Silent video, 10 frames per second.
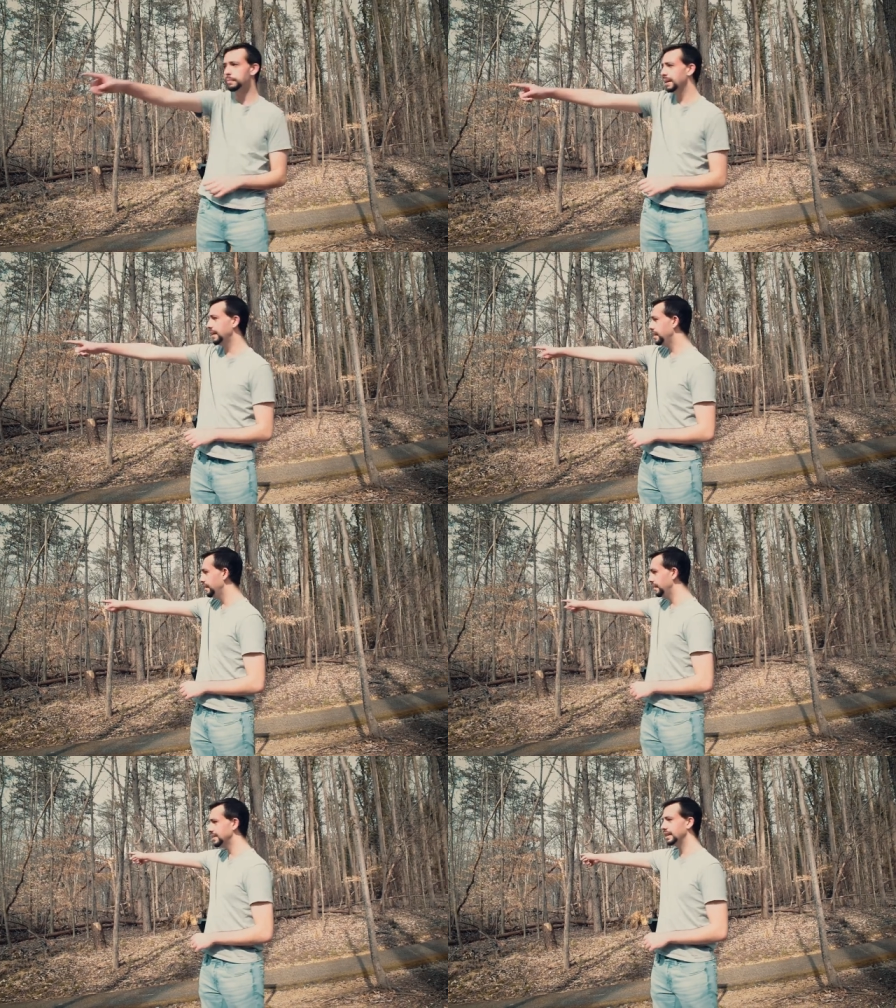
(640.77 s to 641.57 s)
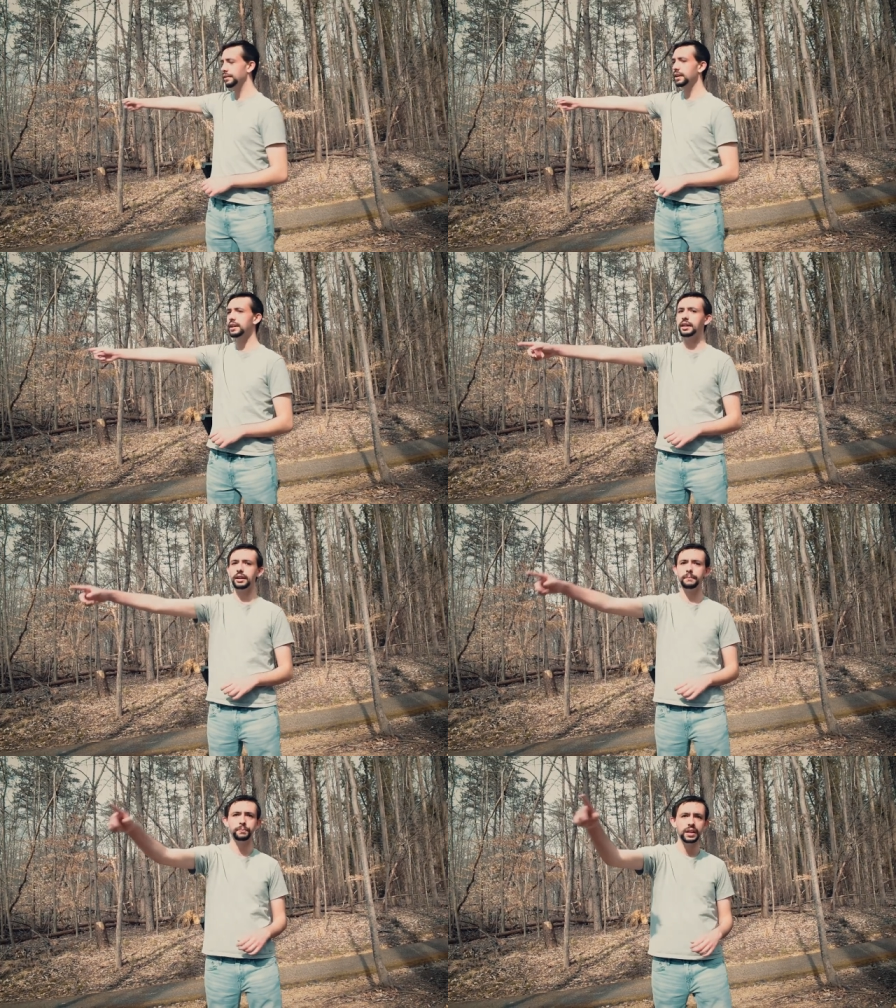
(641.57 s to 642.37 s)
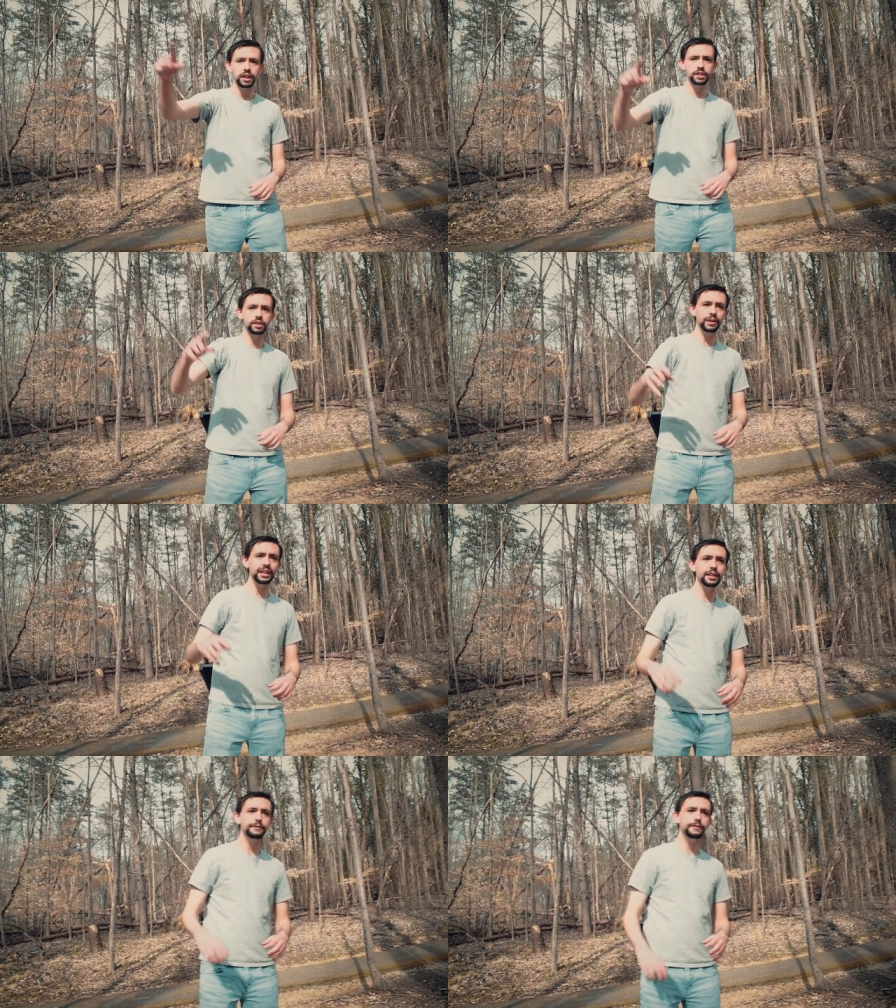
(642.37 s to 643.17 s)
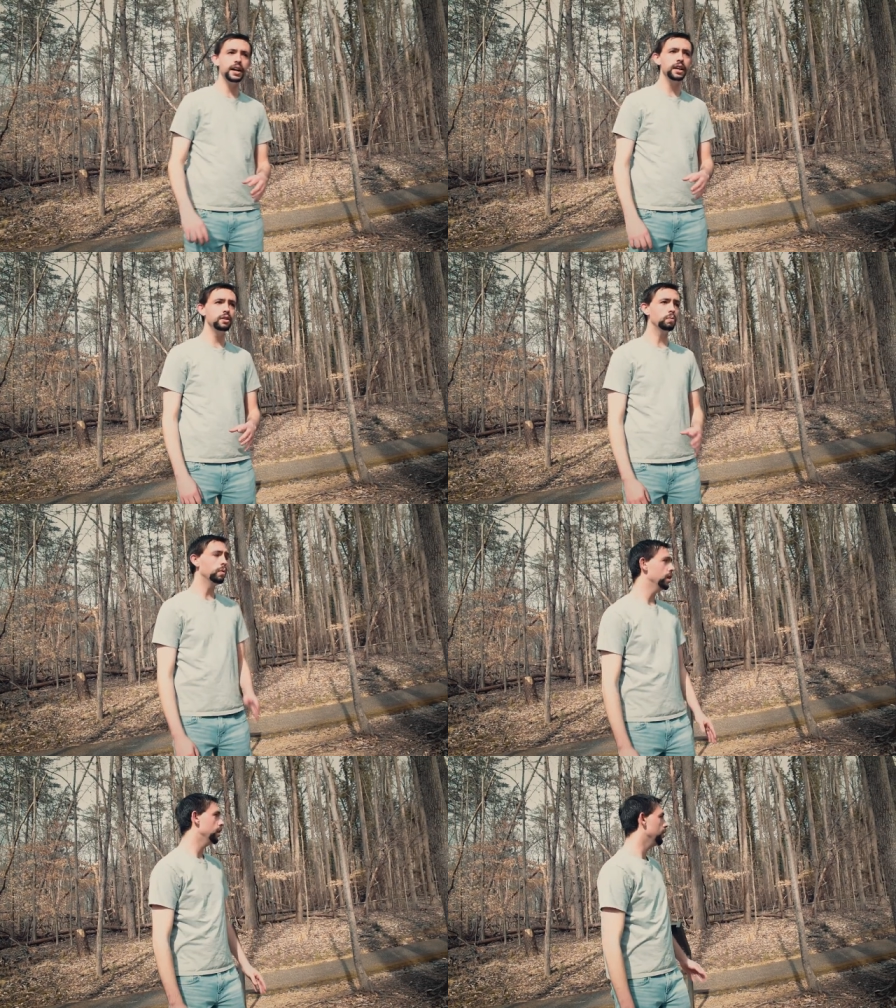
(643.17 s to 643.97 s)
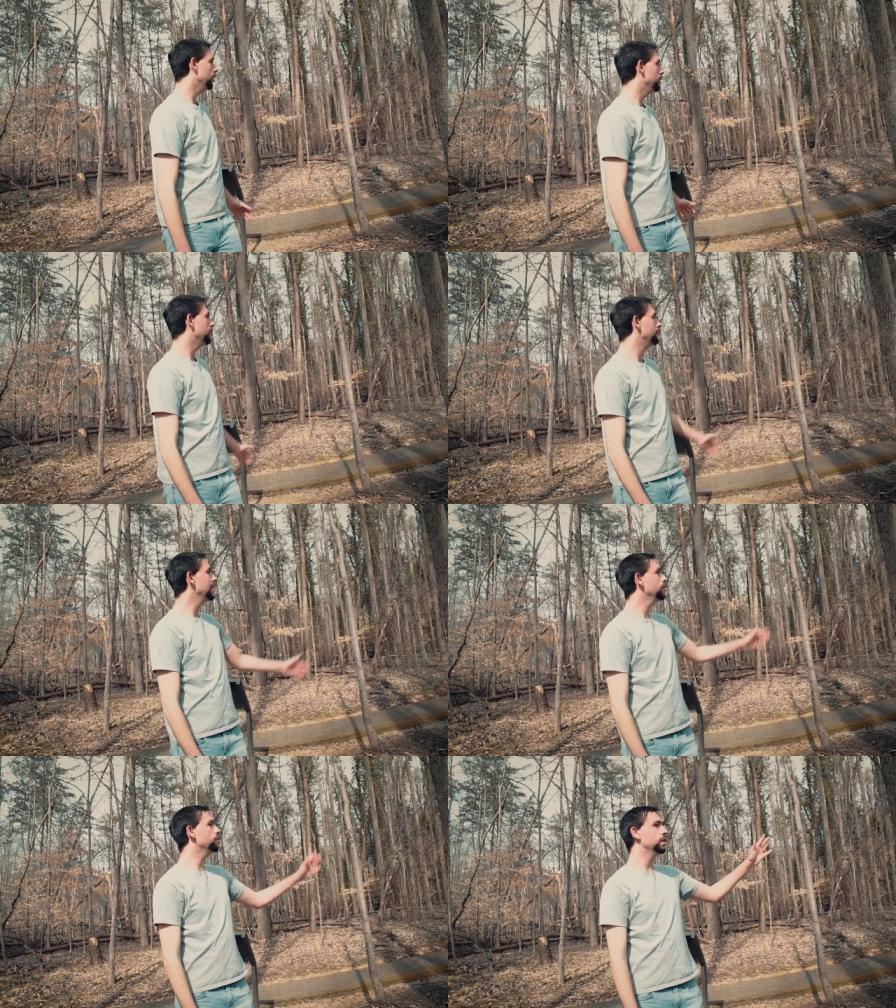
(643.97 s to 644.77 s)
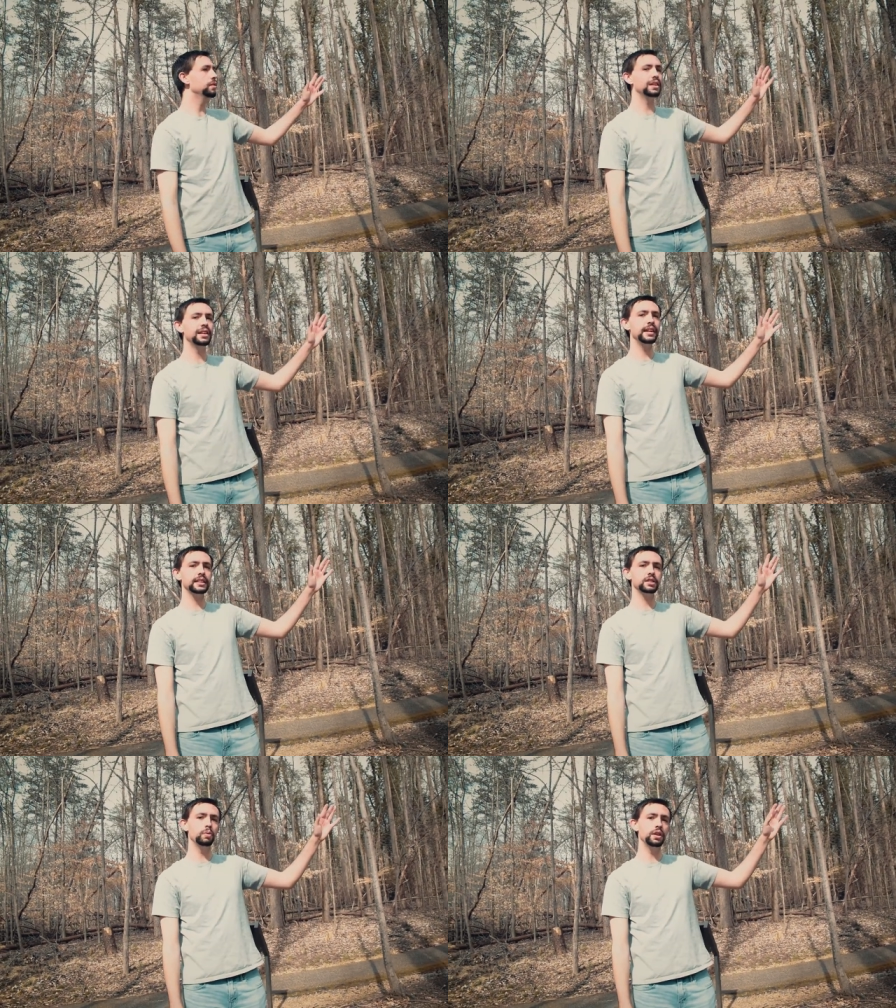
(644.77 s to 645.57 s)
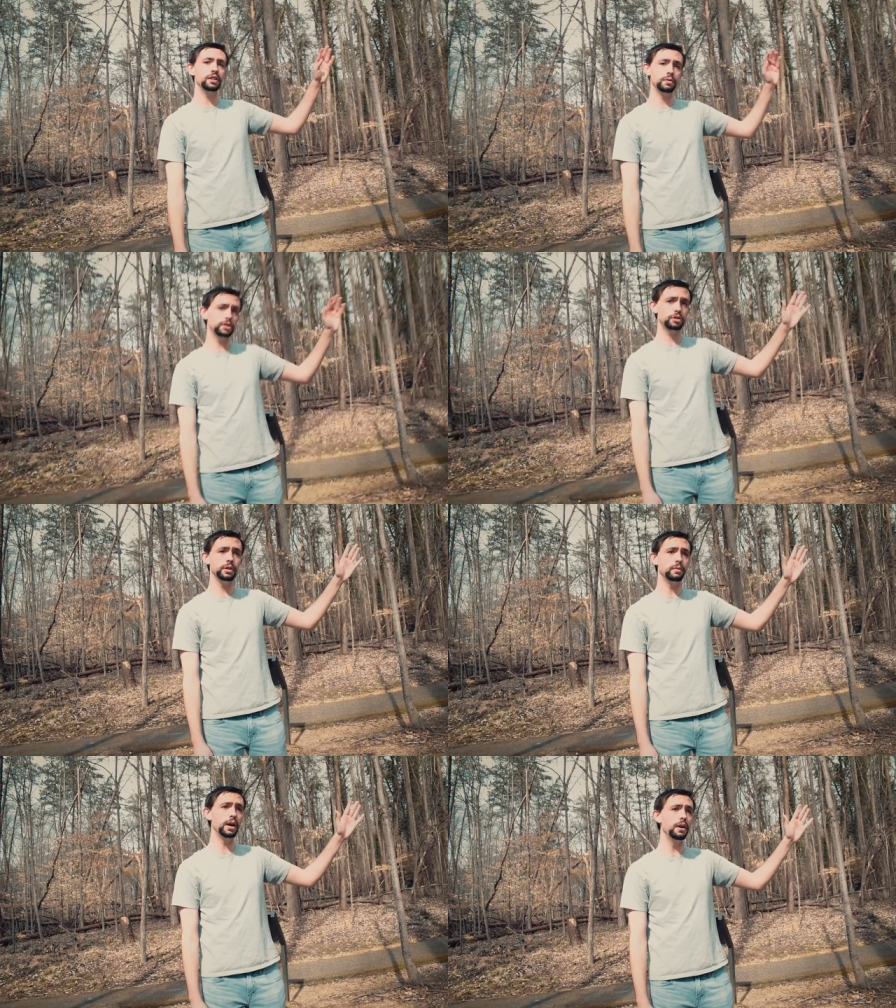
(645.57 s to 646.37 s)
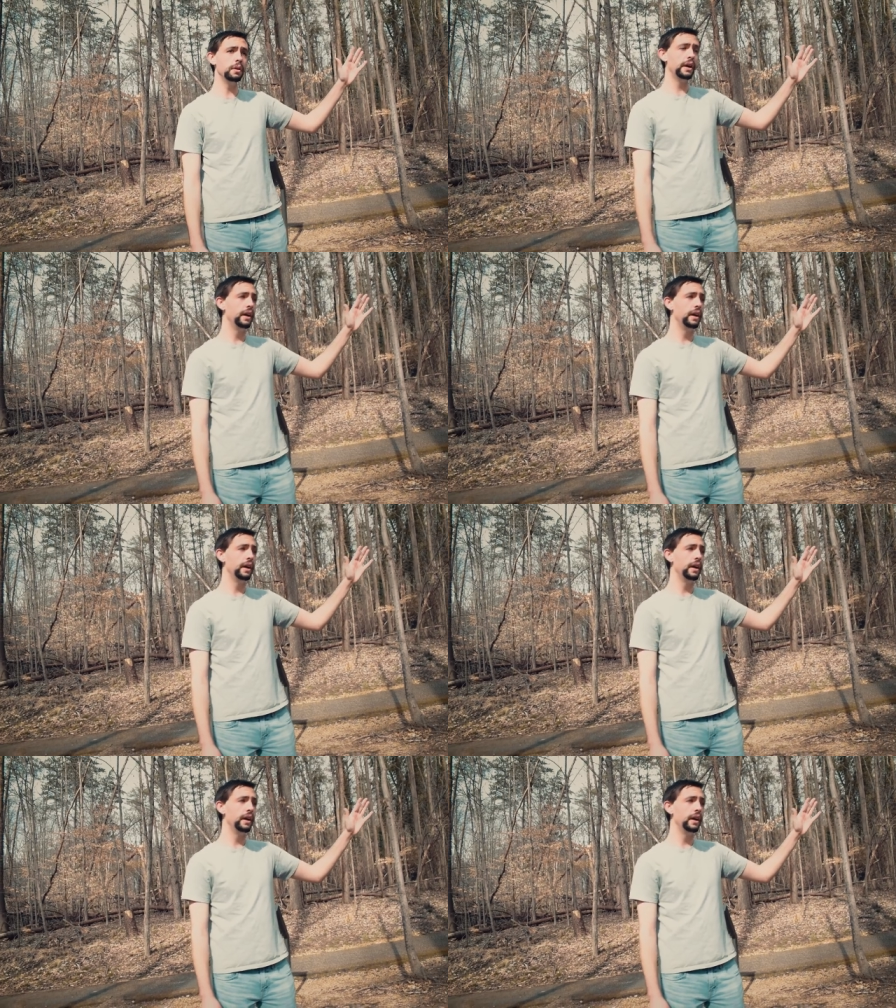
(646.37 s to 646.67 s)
have been in this area here. So we need to find where the main road connects with the retreat road.